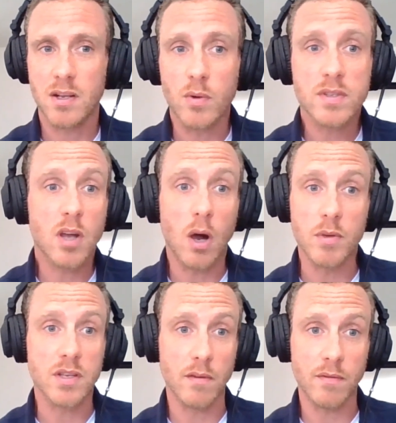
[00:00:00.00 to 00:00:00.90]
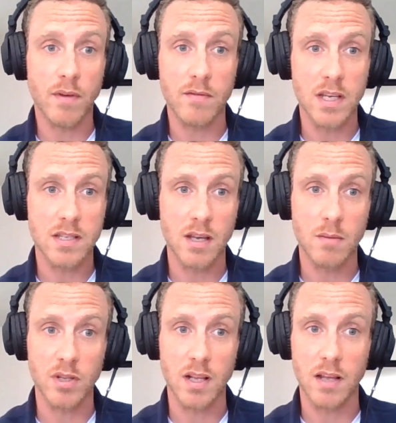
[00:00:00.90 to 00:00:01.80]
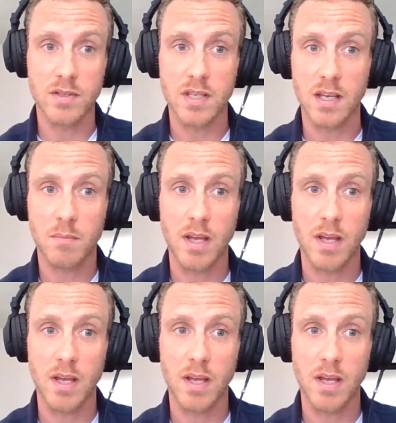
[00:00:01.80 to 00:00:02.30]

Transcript: it's common to have a 5-year term on an LTIP.